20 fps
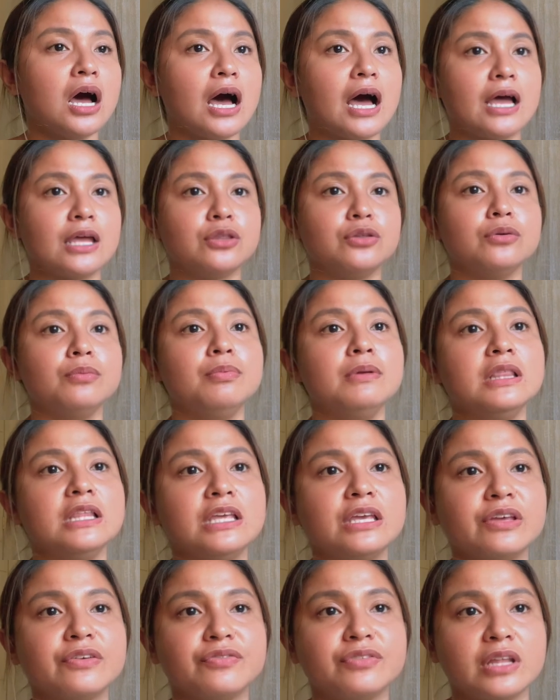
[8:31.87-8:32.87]
I do
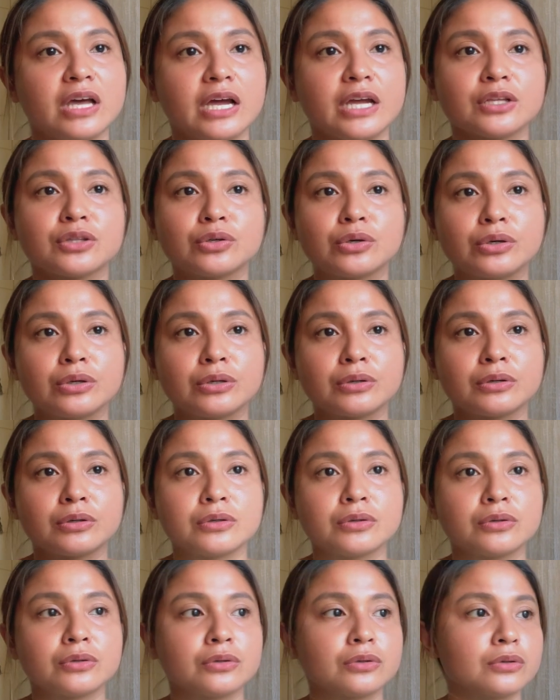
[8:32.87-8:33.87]
believe na
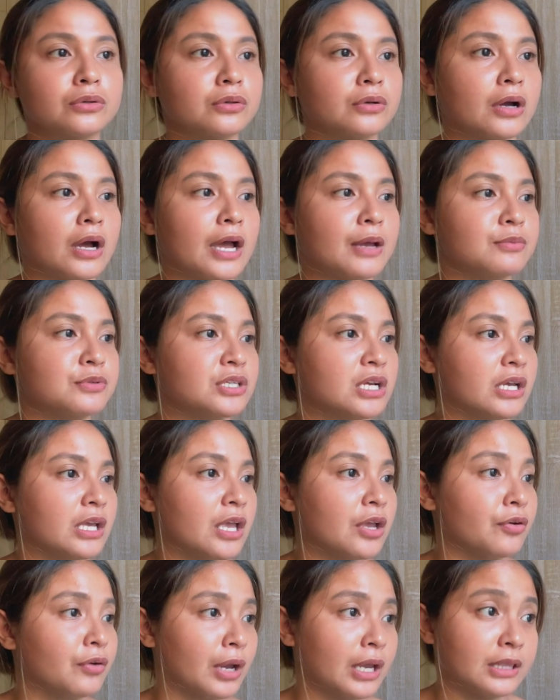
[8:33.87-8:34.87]
itong, I'm
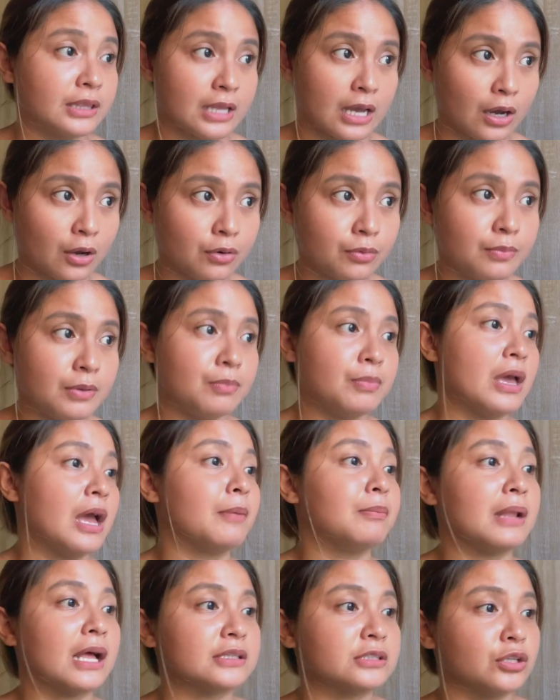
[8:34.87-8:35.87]
checking right now,
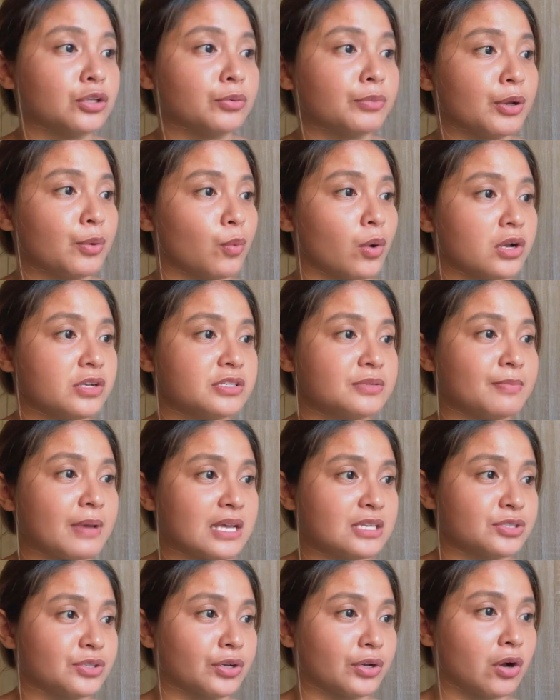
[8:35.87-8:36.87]
BPI Platinum Rewards
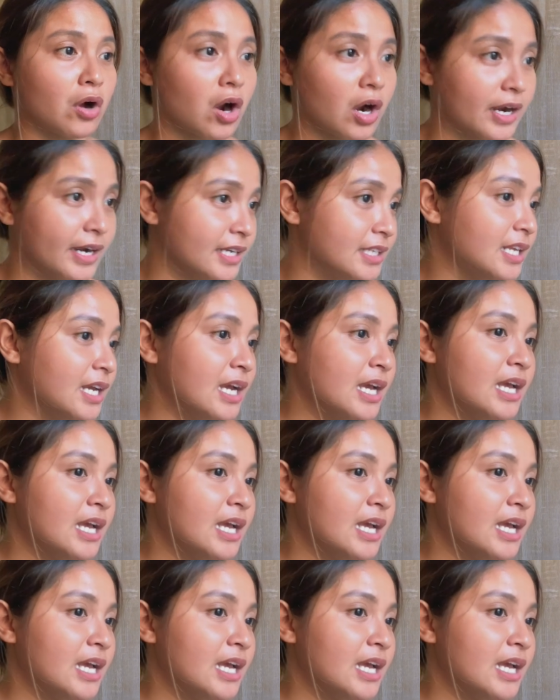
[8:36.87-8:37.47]
Mastercard,